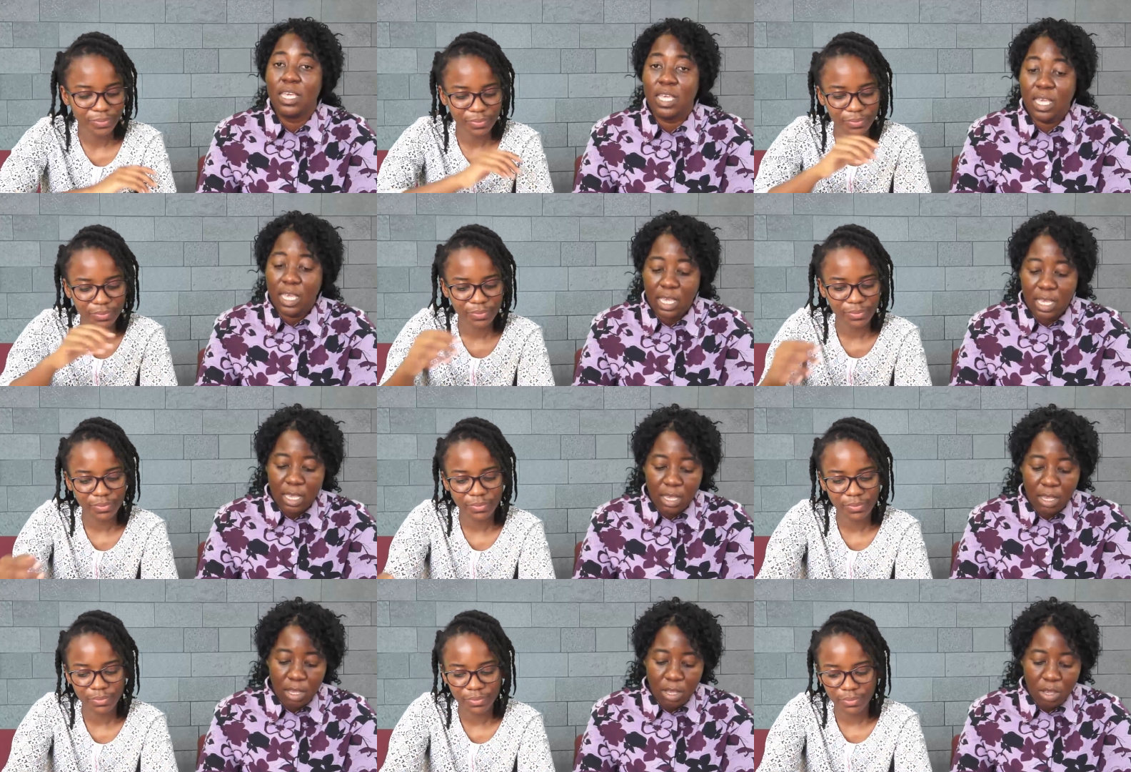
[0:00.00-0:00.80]

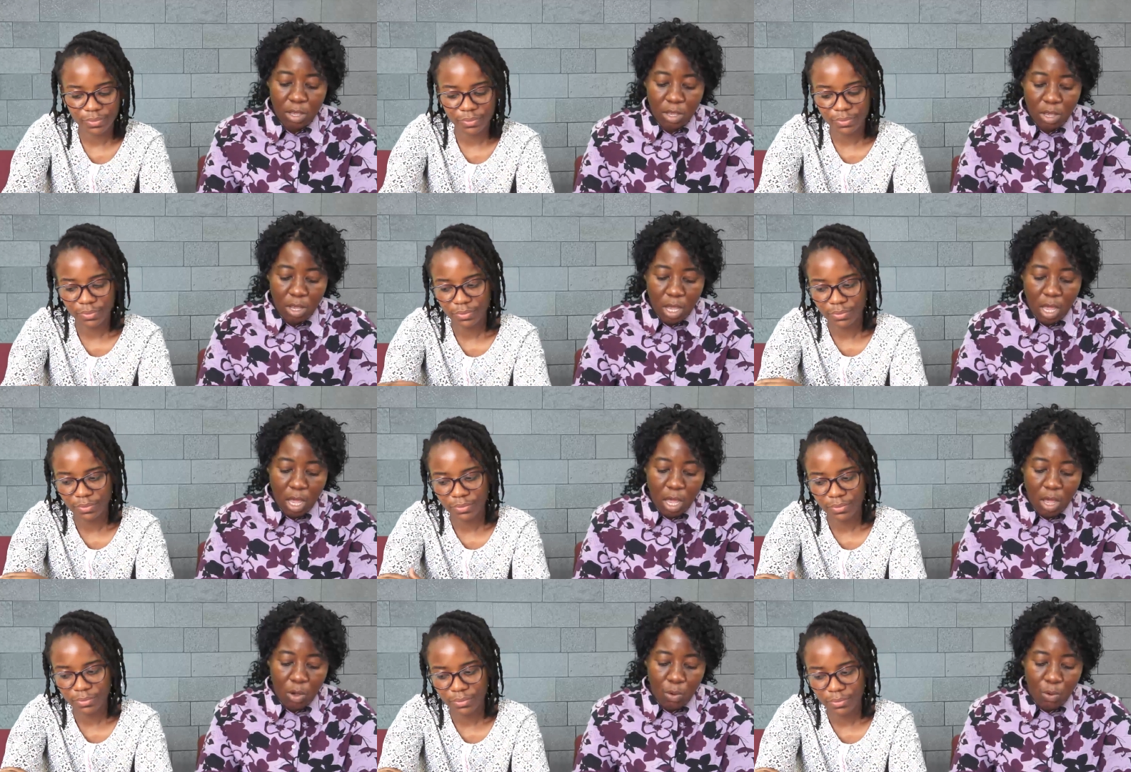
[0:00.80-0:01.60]
Speaker 1: He
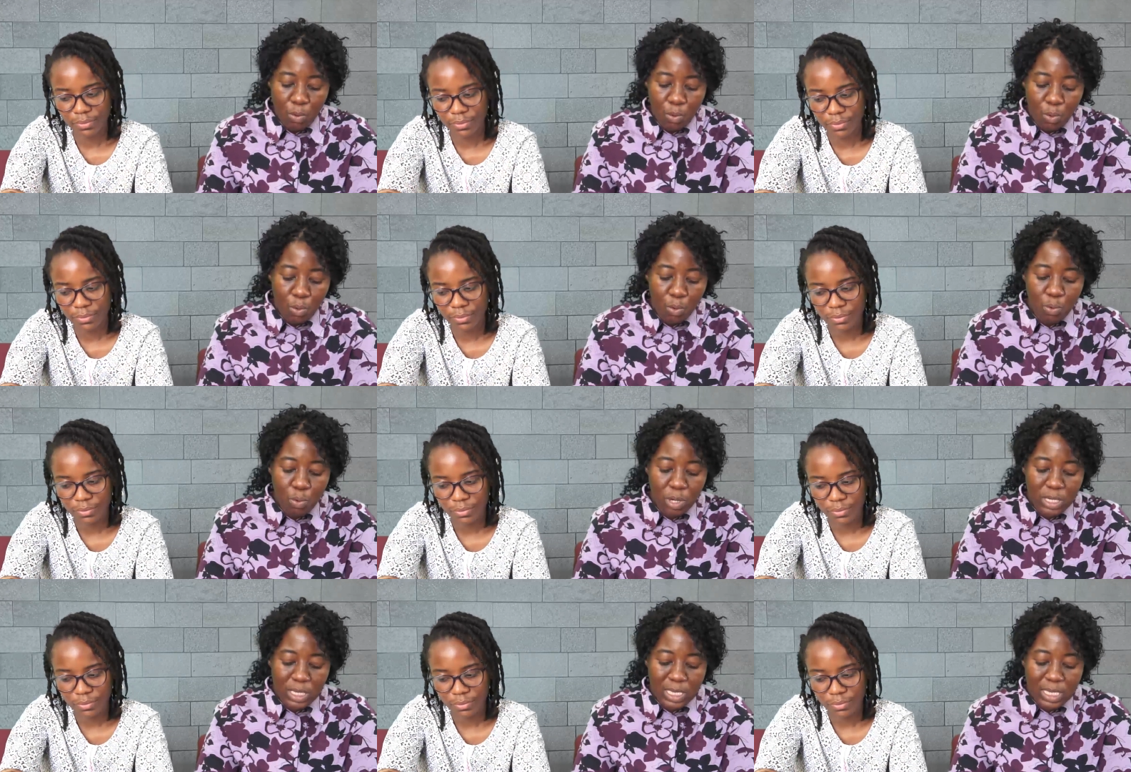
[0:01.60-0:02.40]
uh, who
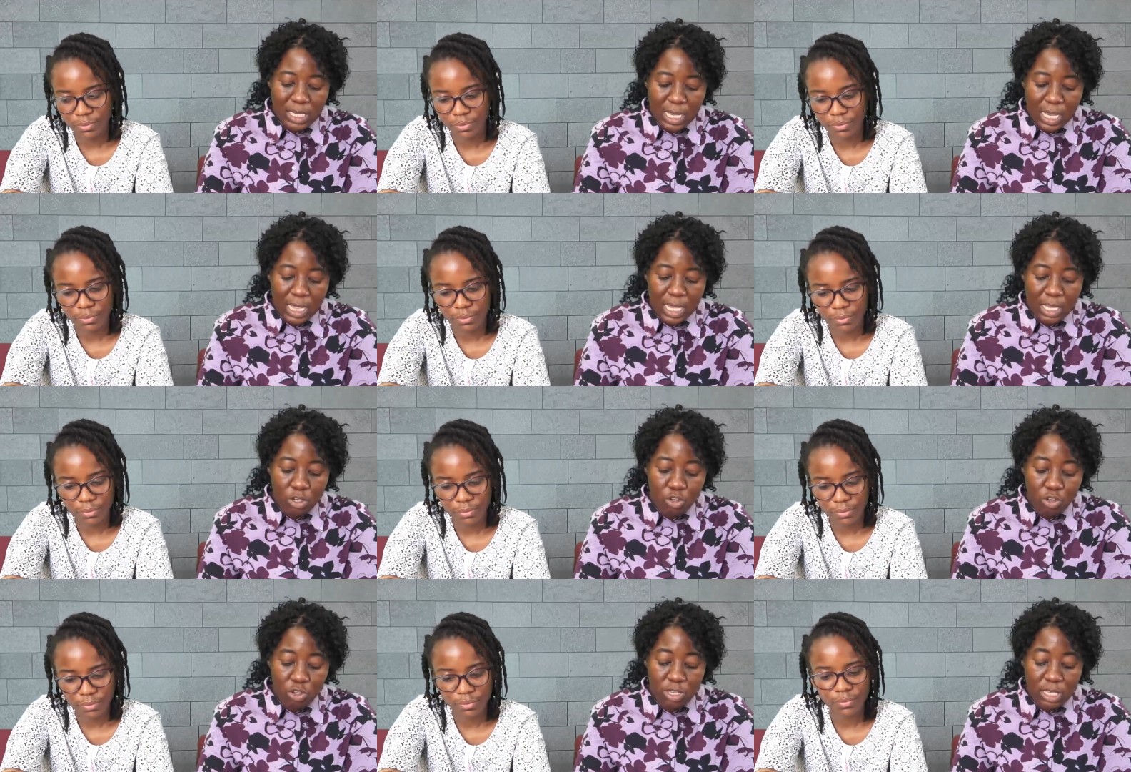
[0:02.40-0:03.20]
was
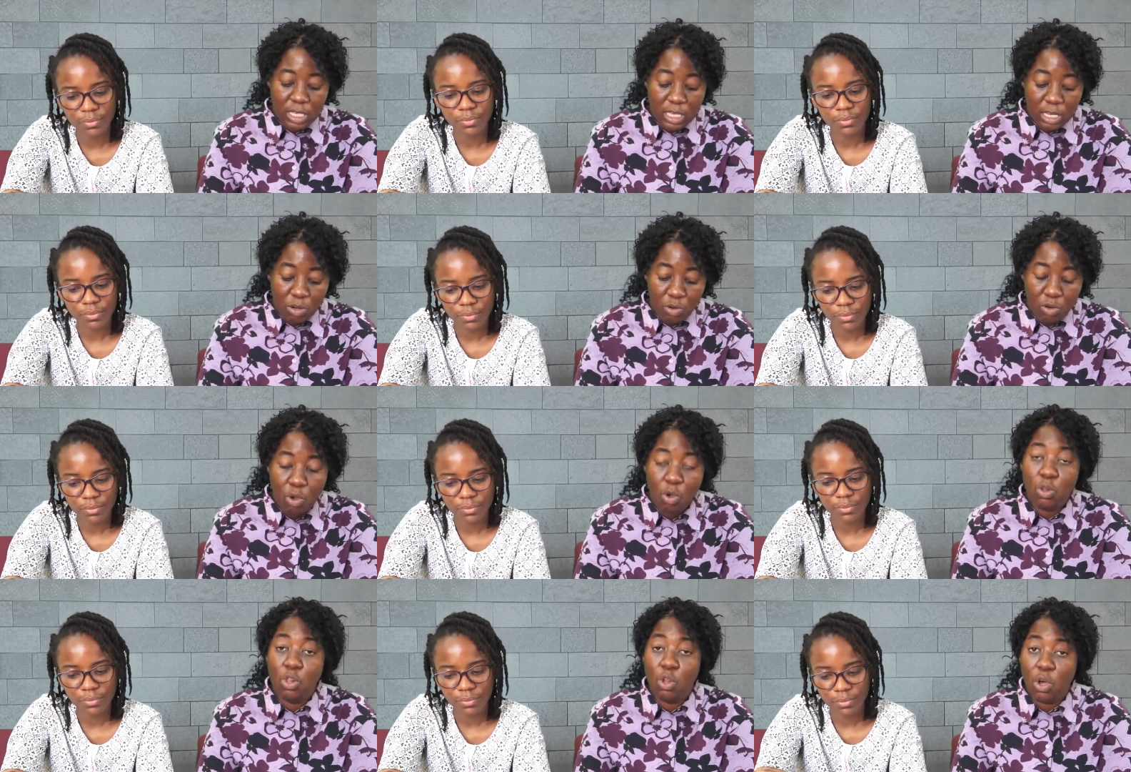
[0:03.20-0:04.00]
stealing should steal
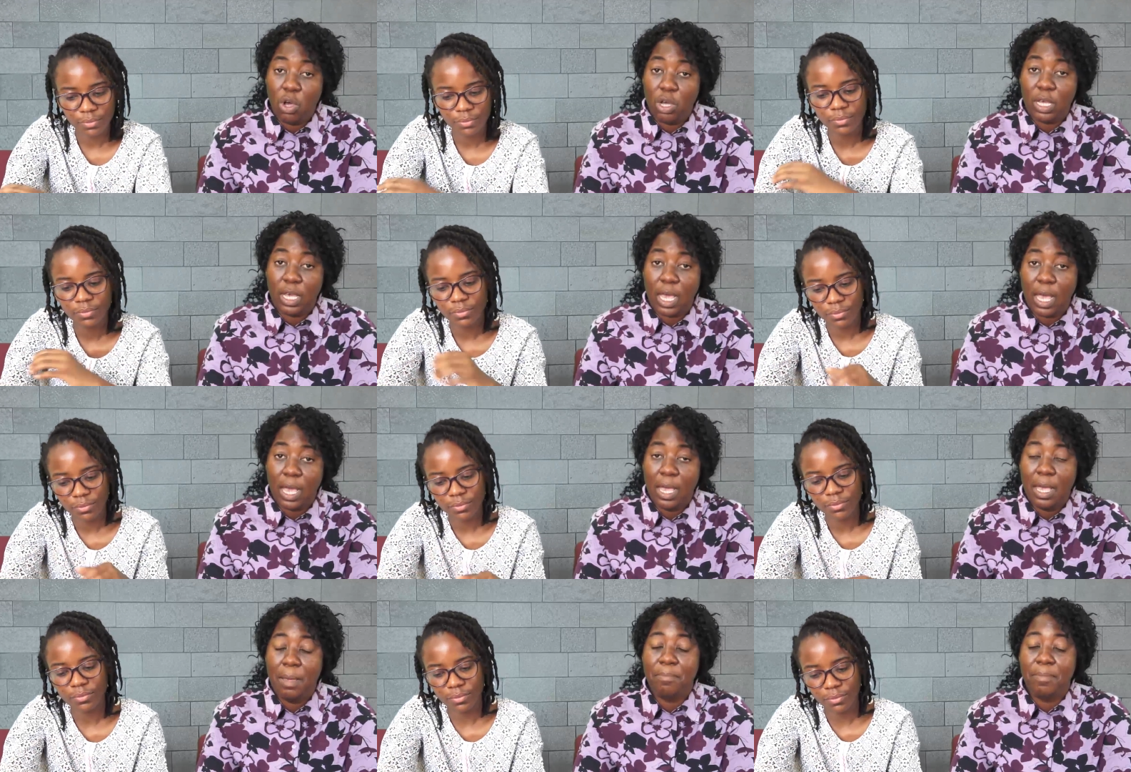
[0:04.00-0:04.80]
no longer,
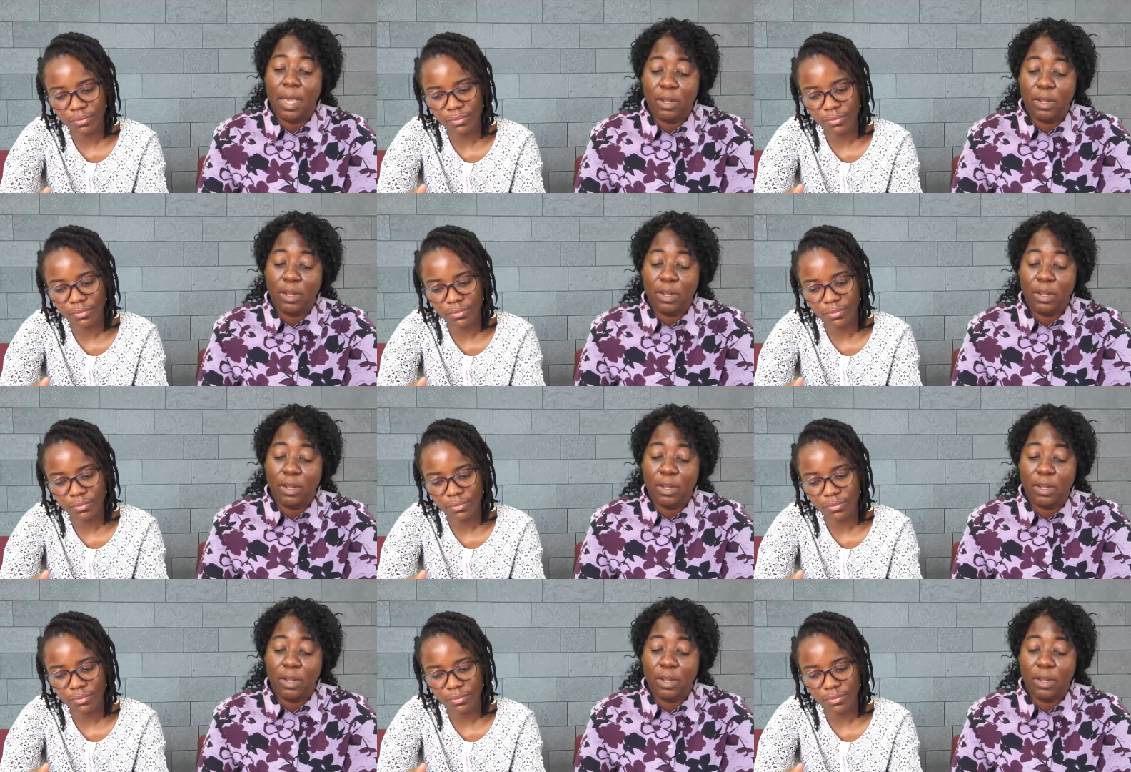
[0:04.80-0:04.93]
mm -hmm.